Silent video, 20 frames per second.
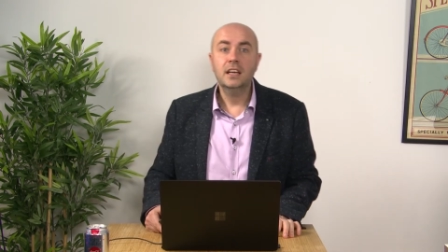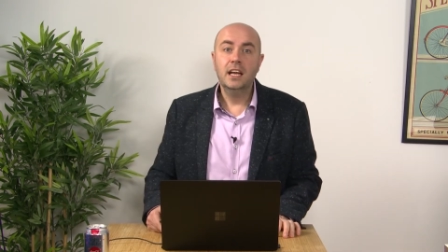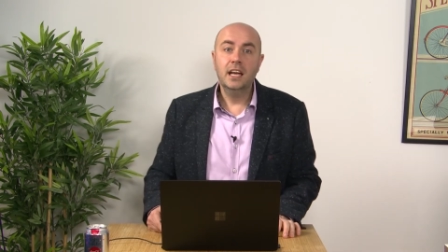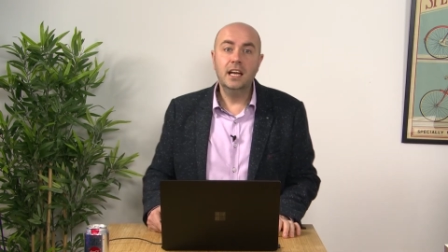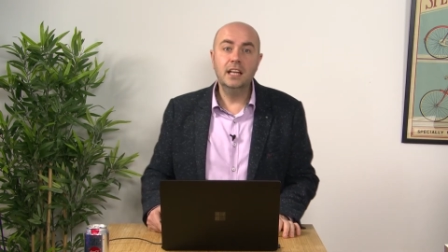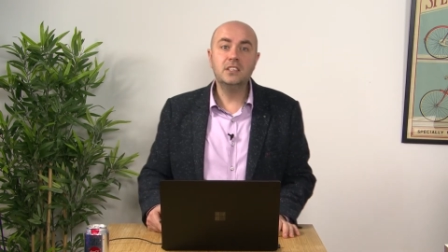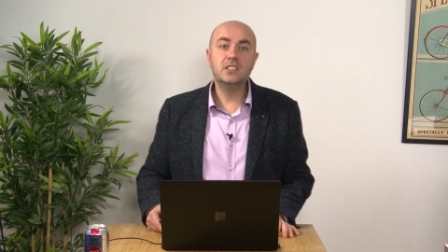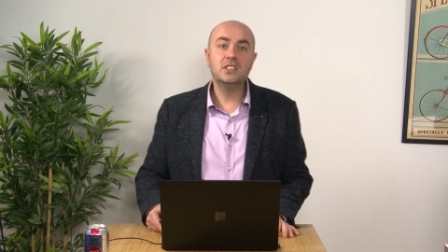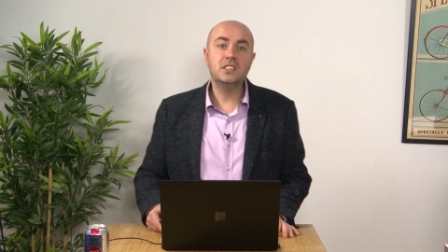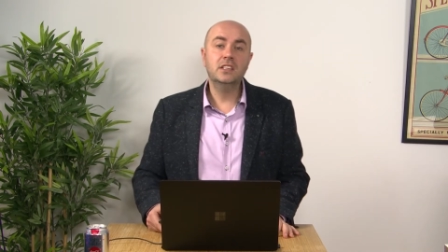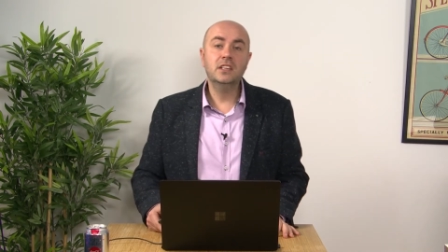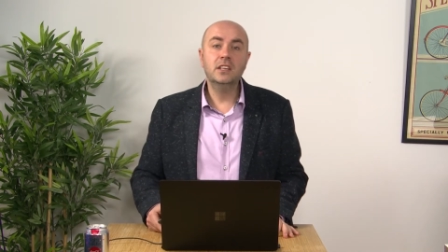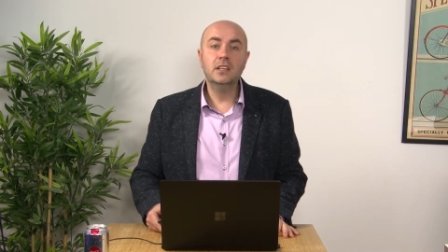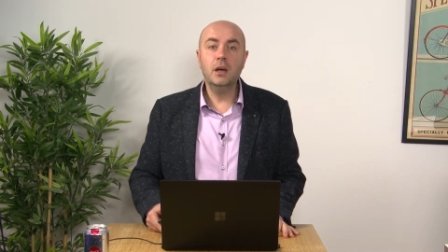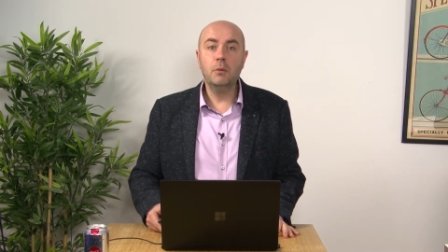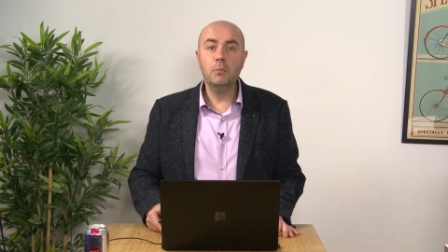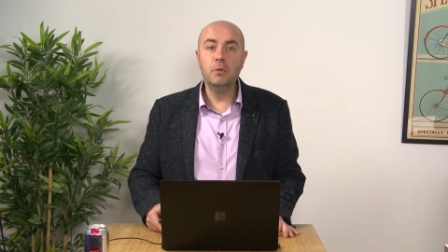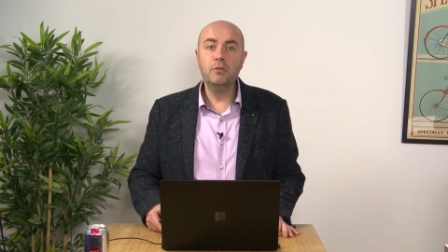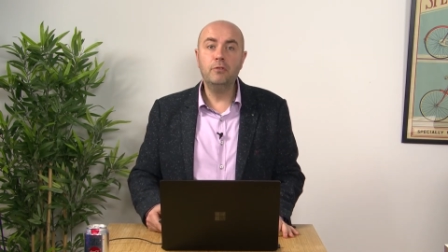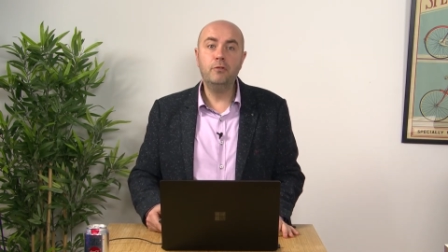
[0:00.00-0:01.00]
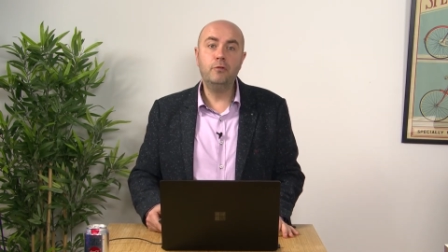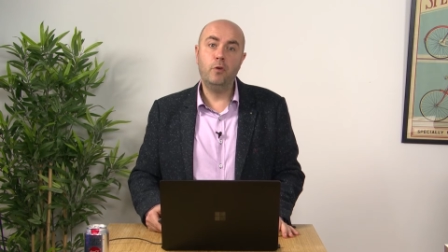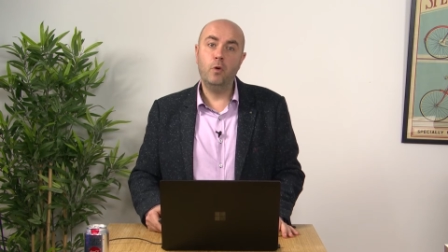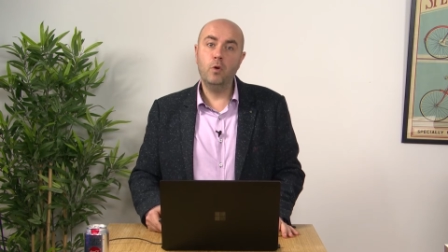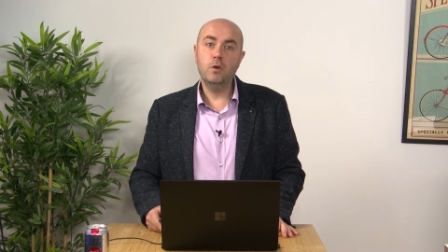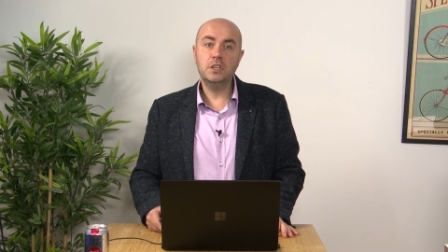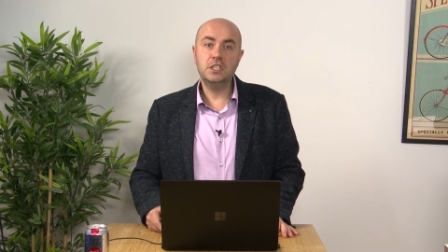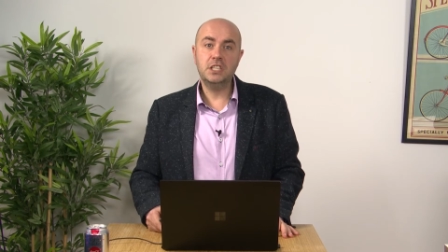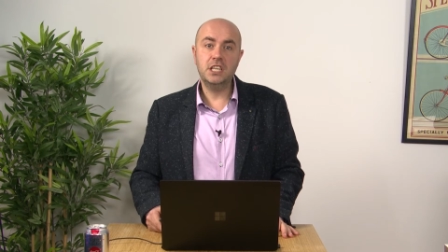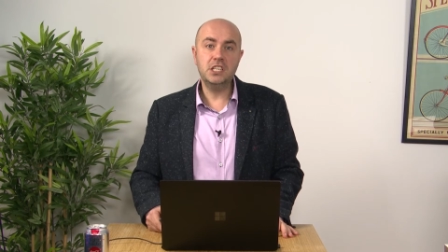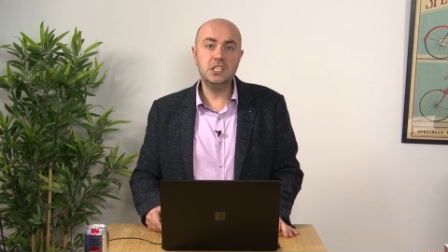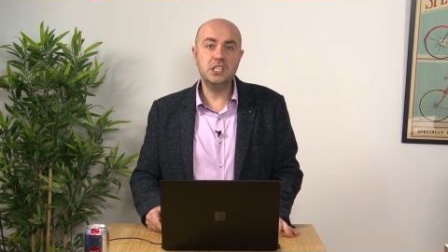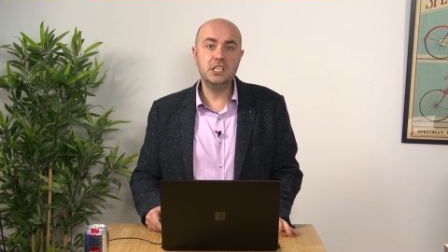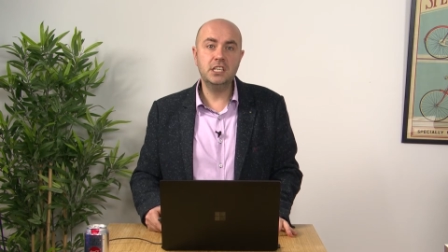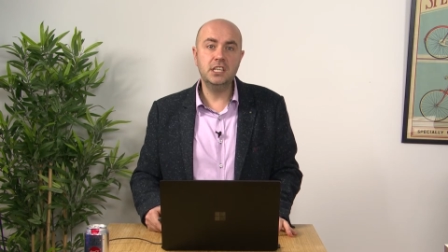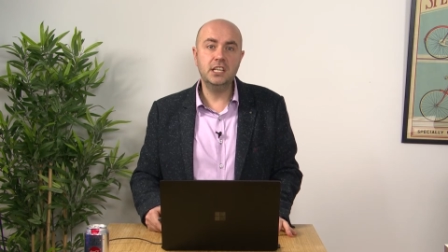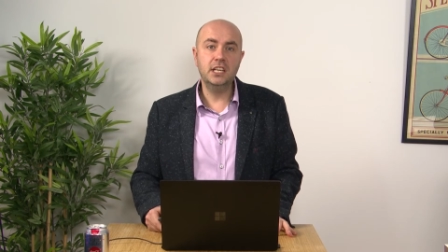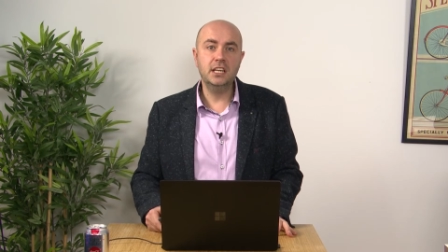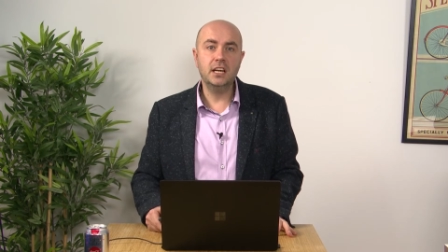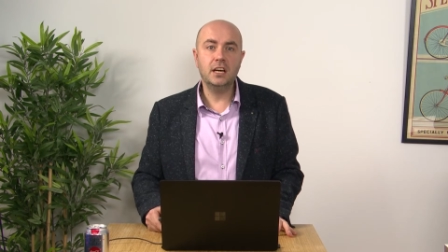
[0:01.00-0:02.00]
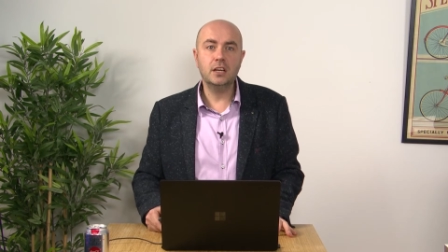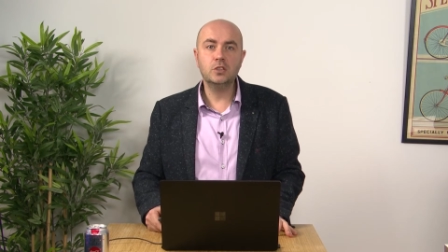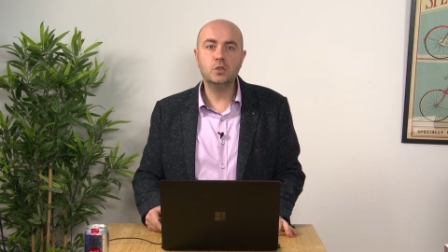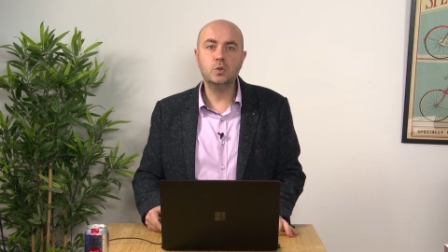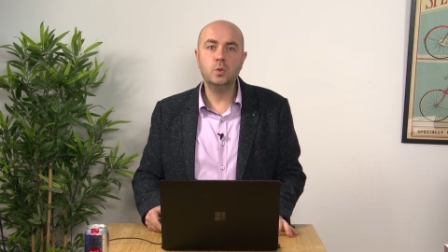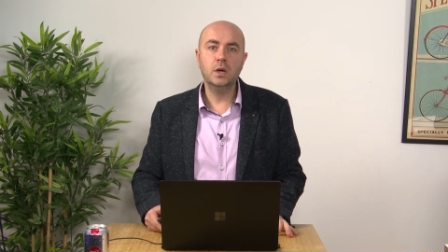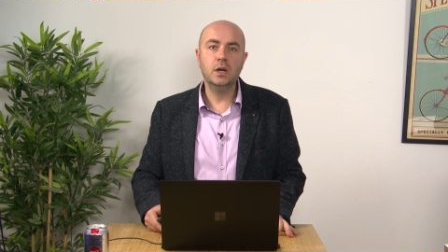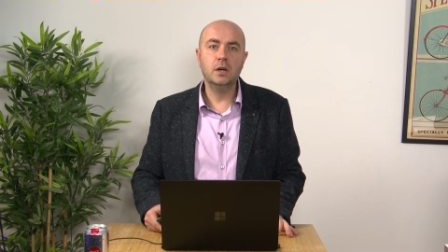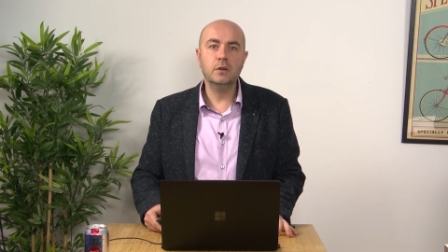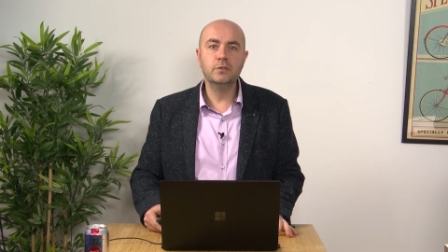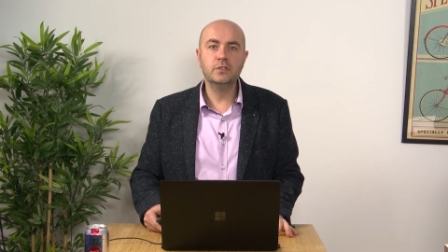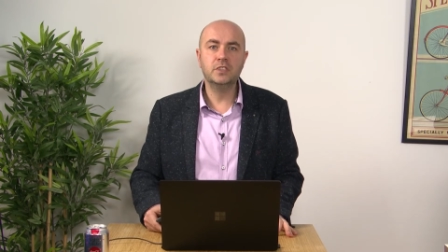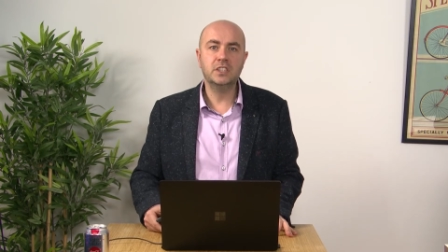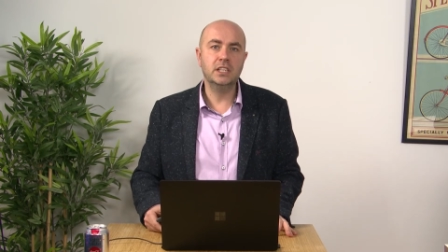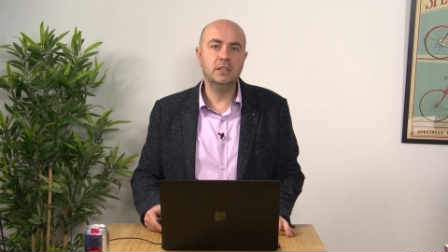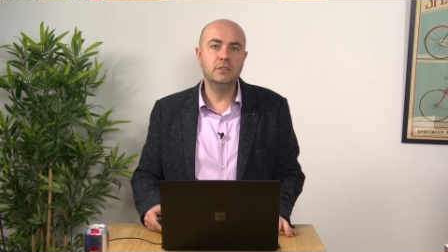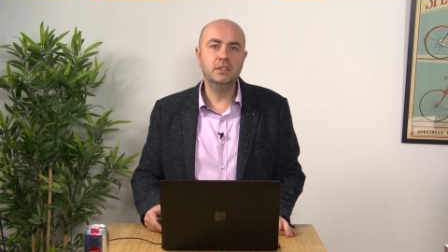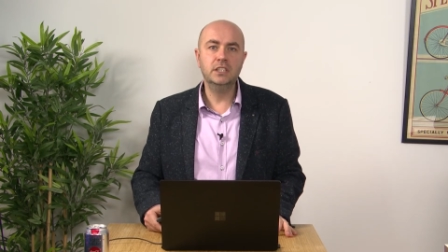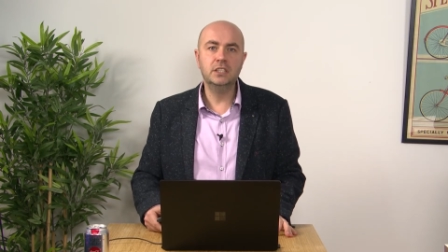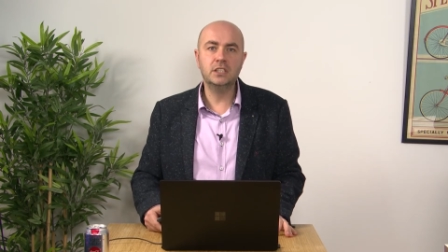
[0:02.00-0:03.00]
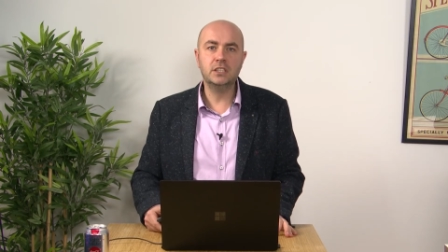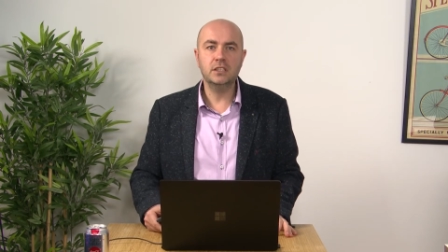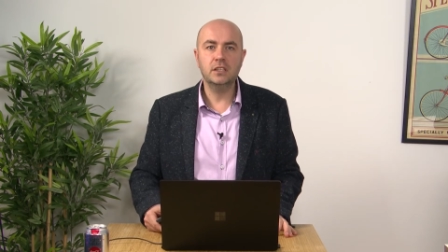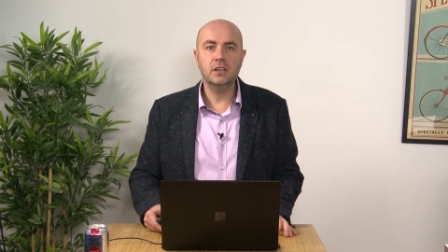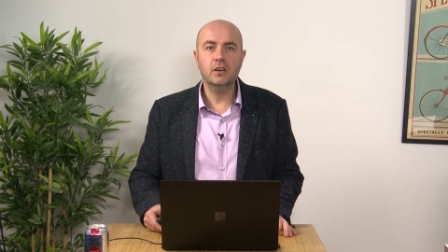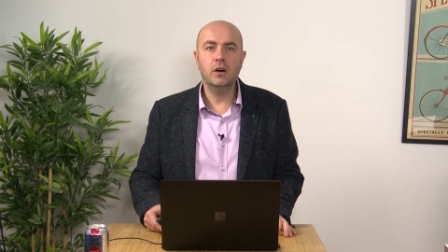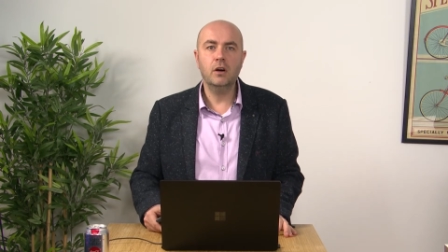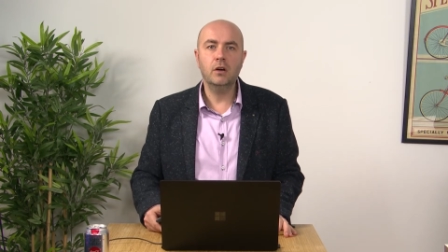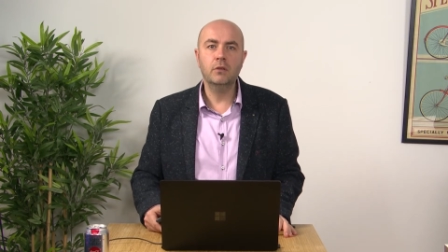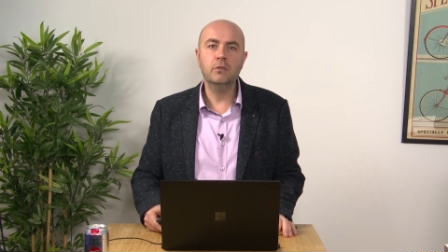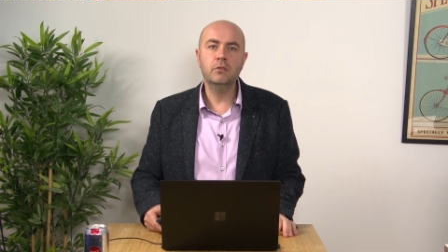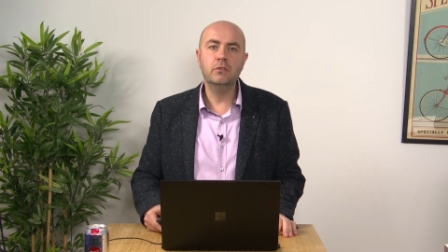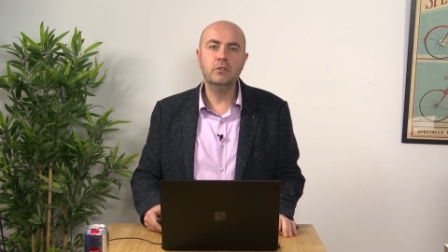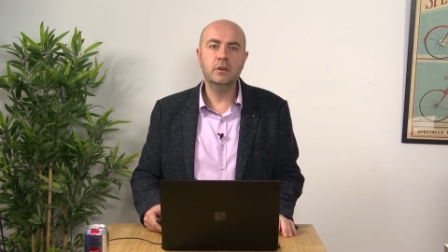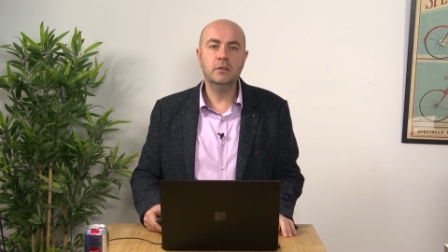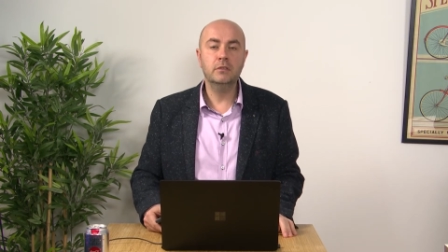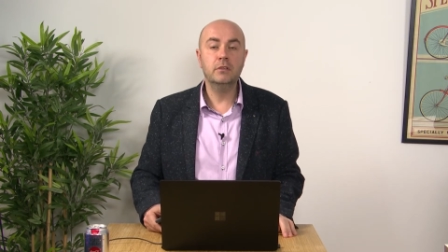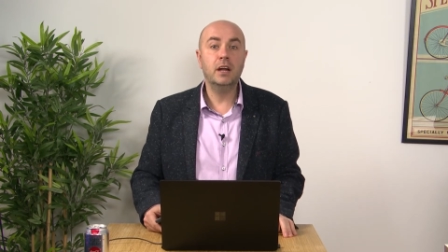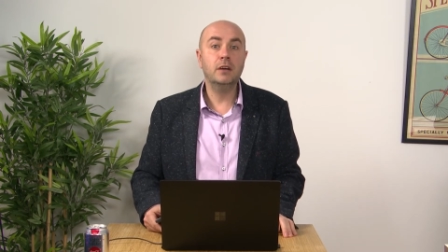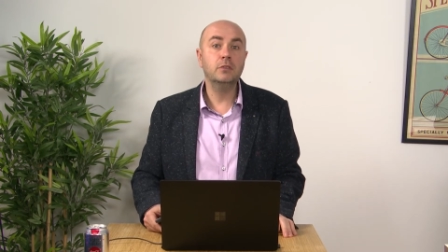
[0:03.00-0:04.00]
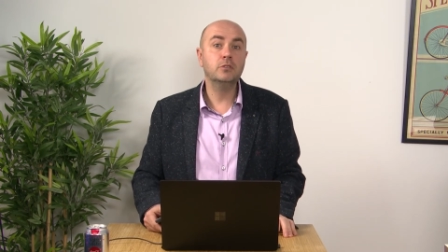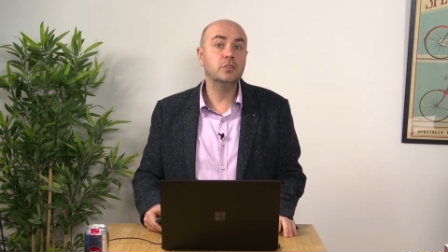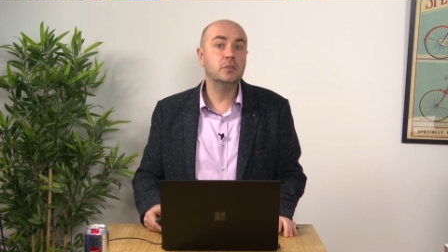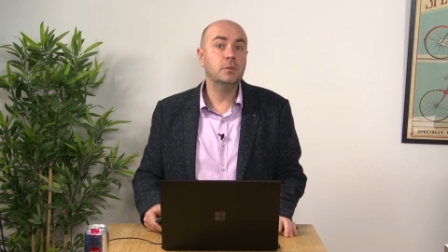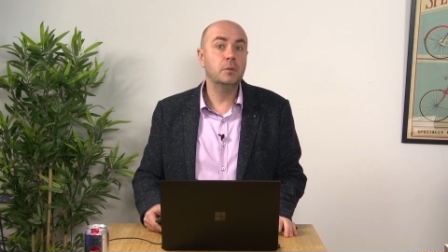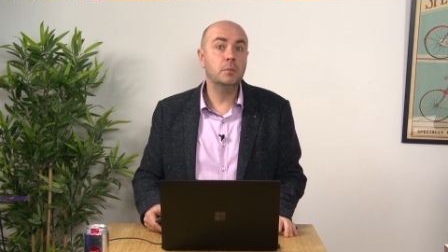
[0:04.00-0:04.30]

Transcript: It's the number 4 session in our 12 series around